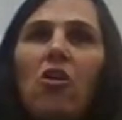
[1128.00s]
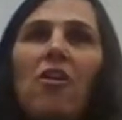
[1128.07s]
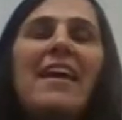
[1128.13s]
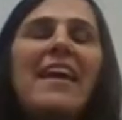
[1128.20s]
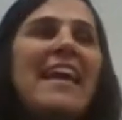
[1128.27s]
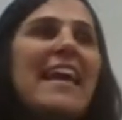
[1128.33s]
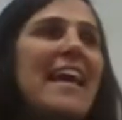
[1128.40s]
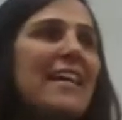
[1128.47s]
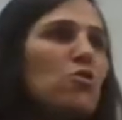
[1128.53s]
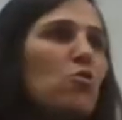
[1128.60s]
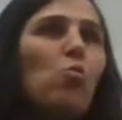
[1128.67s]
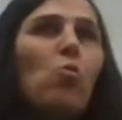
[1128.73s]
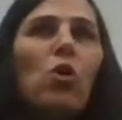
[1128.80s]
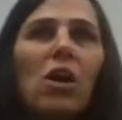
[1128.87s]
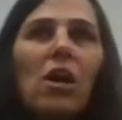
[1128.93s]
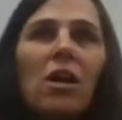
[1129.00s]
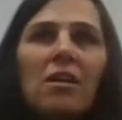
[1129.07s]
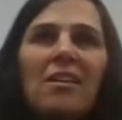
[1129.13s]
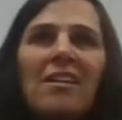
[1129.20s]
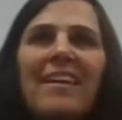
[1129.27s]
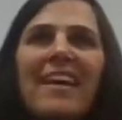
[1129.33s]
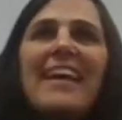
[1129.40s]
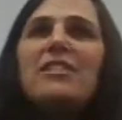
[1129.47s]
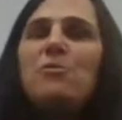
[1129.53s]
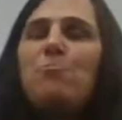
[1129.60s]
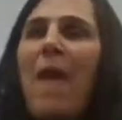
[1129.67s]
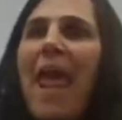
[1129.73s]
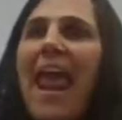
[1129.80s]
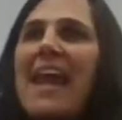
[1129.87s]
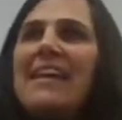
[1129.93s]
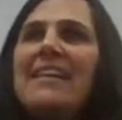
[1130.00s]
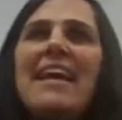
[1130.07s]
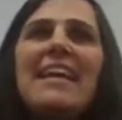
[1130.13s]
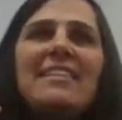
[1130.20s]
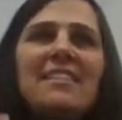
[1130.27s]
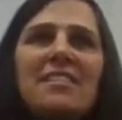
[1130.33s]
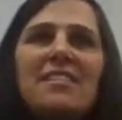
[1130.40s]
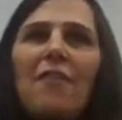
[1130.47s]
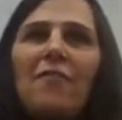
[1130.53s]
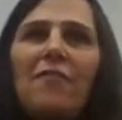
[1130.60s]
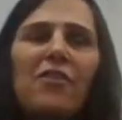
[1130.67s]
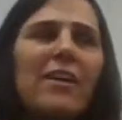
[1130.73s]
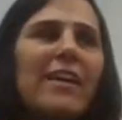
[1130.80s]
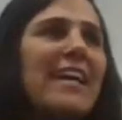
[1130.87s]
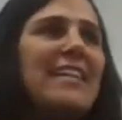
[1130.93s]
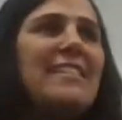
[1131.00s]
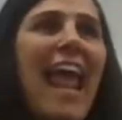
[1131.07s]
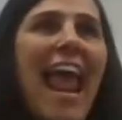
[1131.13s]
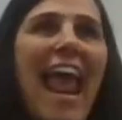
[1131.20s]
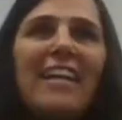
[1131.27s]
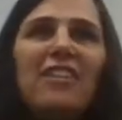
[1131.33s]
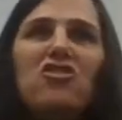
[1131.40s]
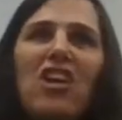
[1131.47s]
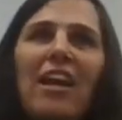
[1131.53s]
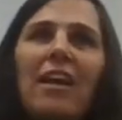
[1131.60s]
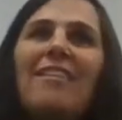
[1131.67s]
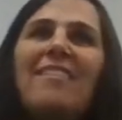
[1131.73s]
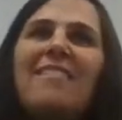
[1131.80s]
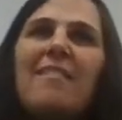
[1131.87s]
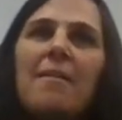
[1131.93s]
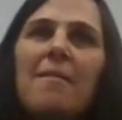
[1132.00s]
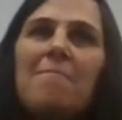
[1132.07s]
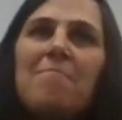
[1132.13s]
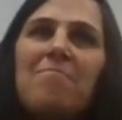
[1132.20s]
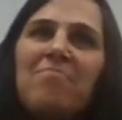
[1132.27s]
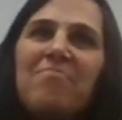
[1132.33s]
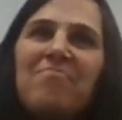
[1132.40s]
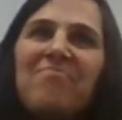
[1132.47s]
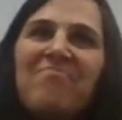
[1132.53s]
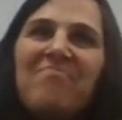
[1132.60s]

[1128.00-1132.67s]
it's adult, it's work, it's pain, it's suffering, it's aging.